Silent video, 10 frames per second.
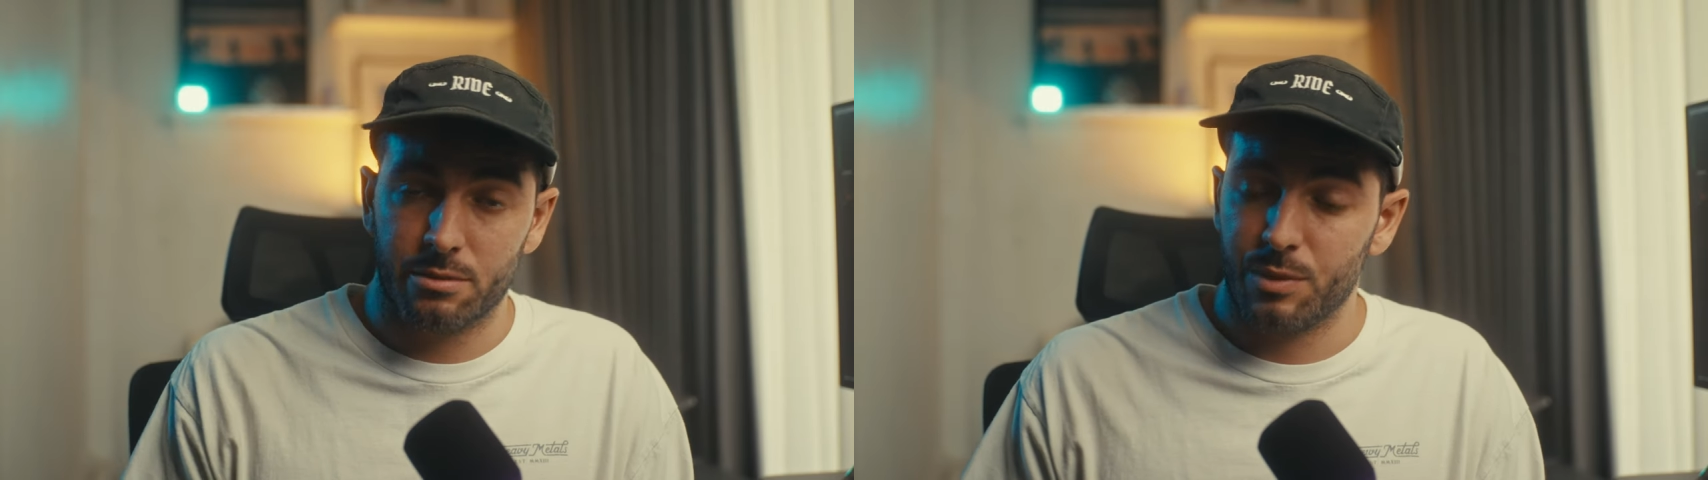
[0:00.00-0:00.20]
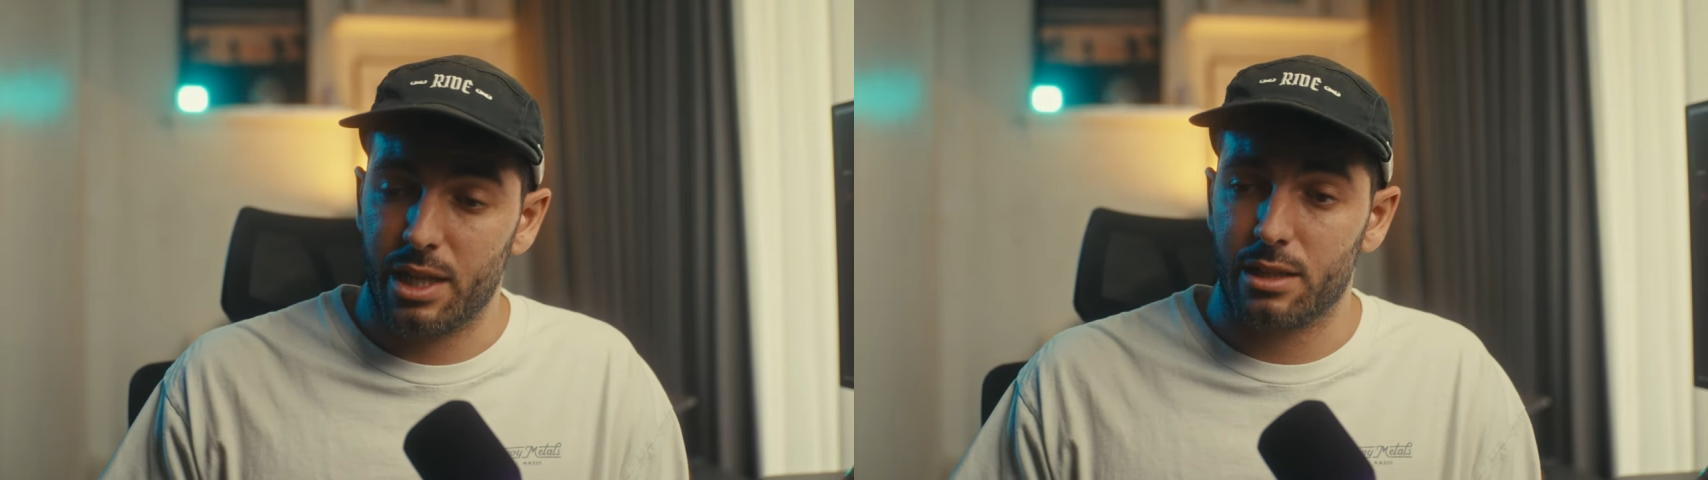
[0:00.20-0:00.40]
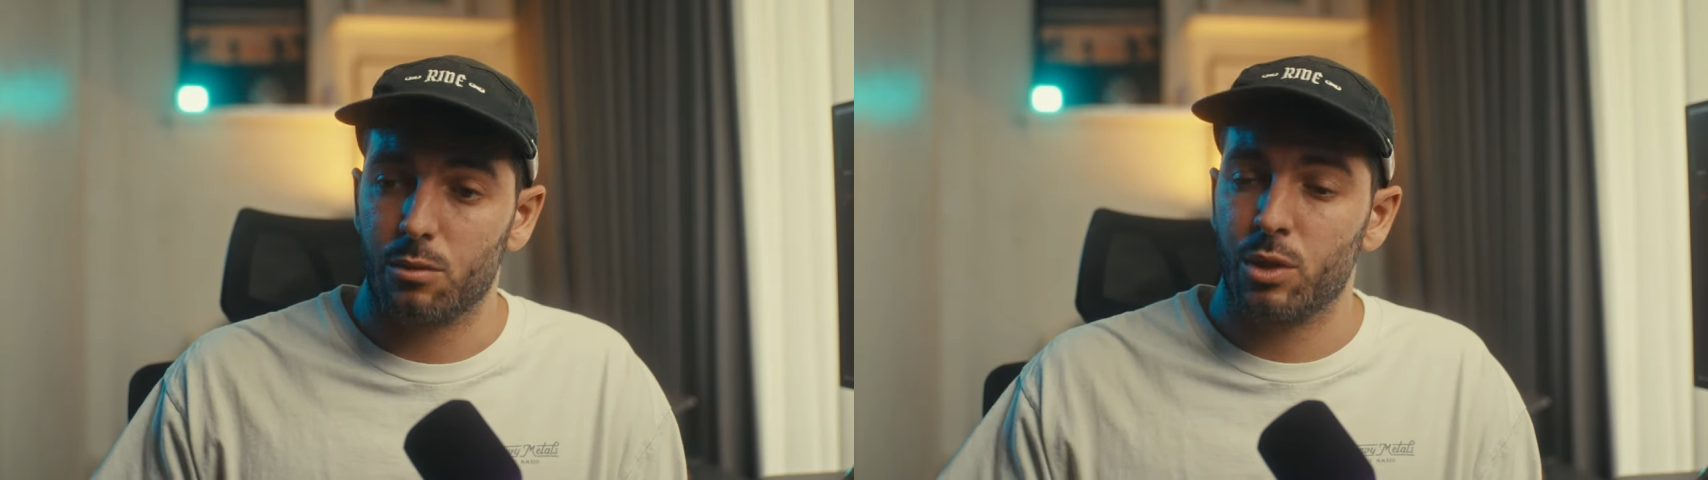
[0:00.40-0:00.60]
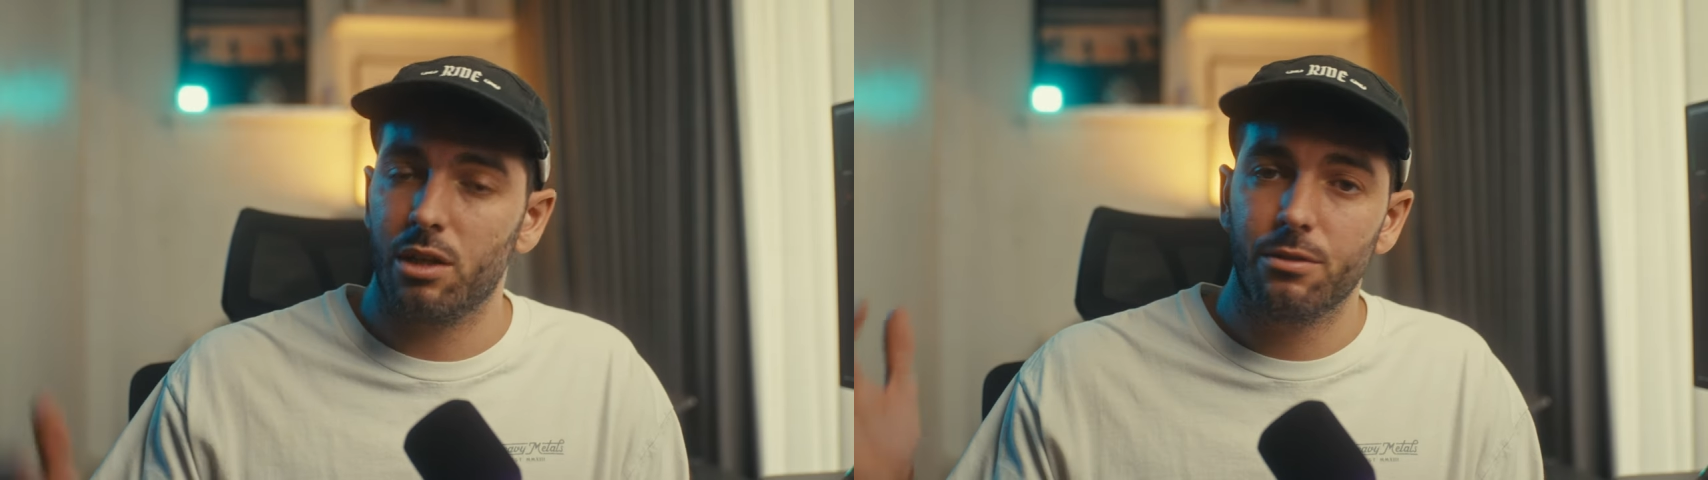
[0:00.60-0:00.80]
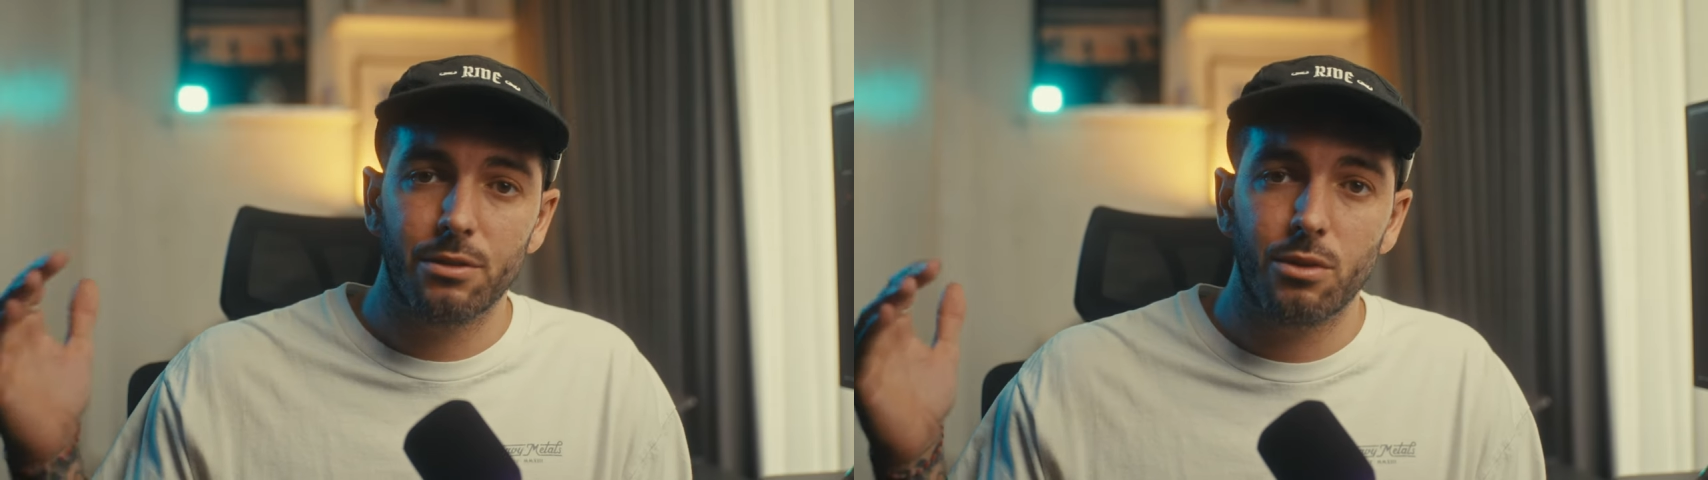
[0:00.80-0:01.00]
And we
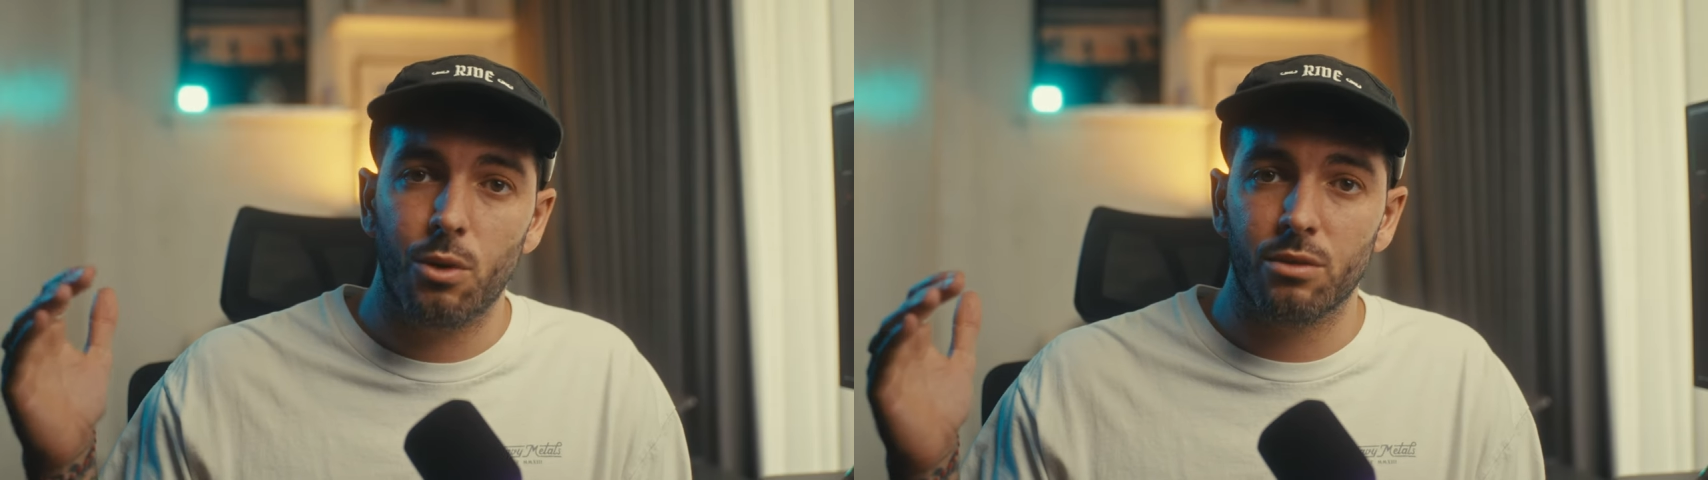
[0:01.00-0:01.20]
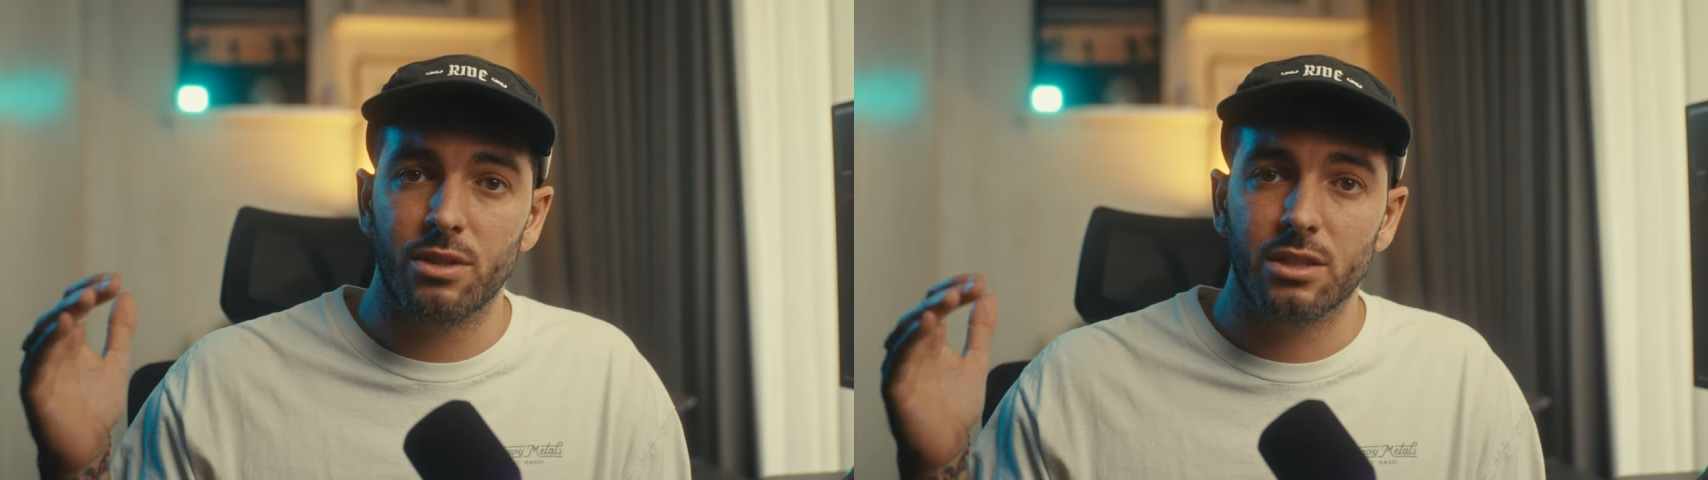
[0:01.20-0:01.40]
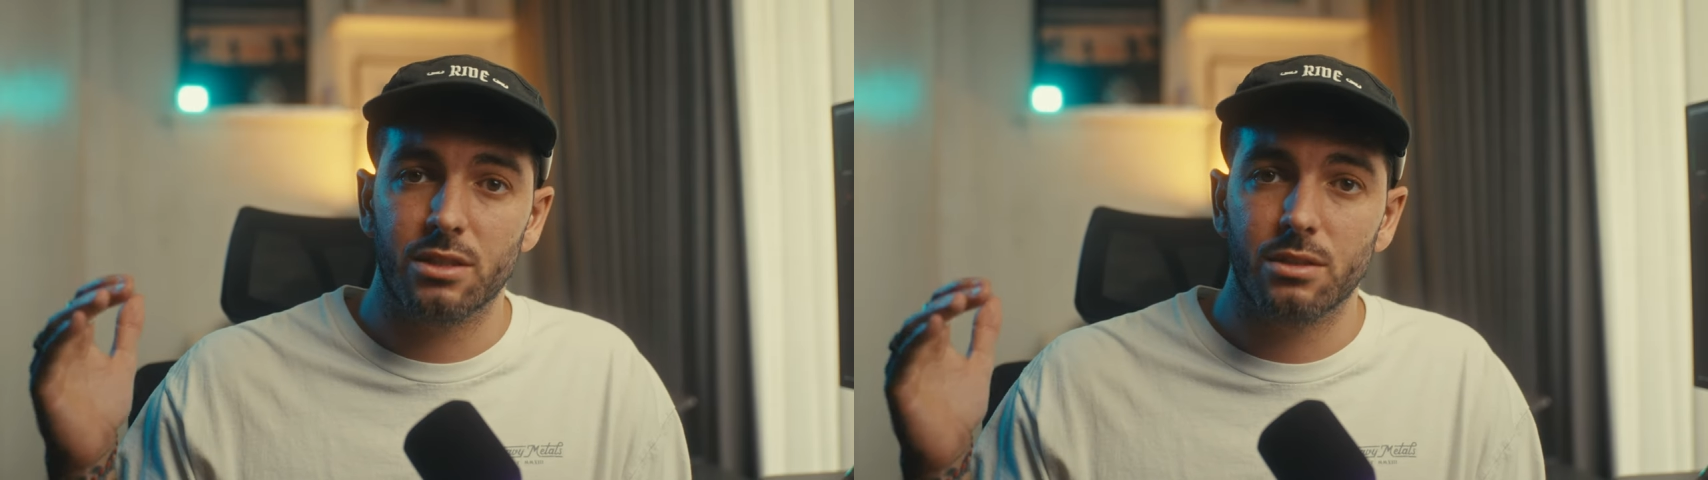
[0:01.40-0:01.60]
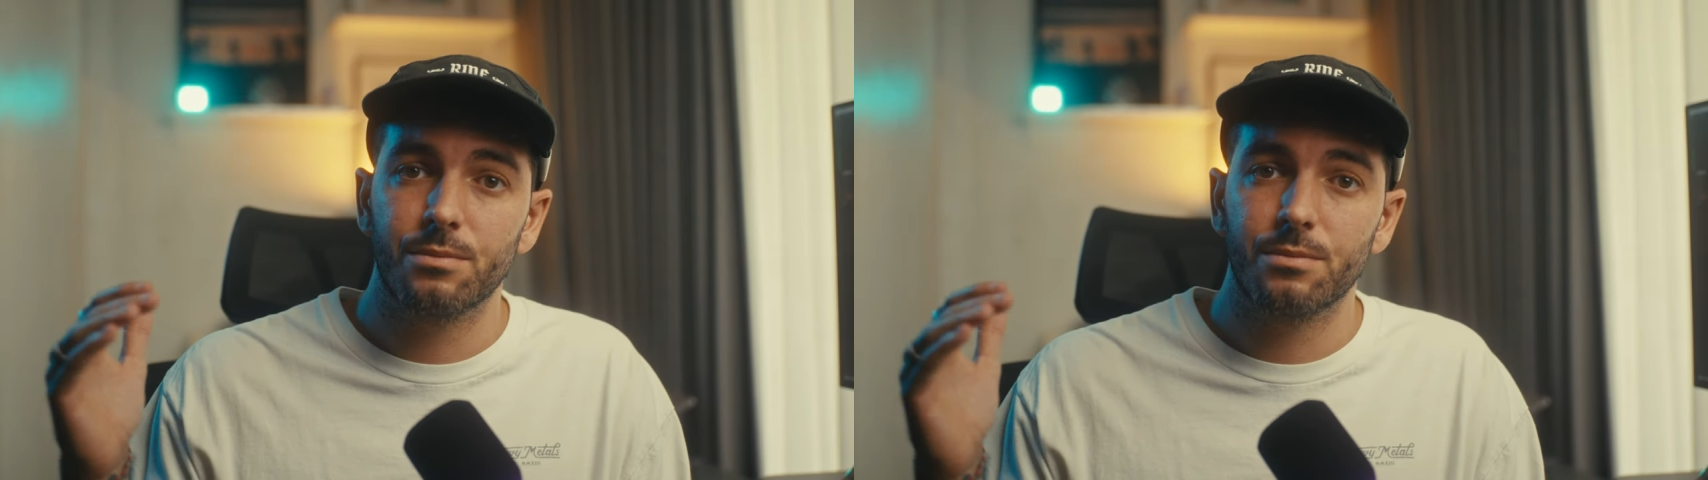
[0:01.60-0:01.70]
go through all of this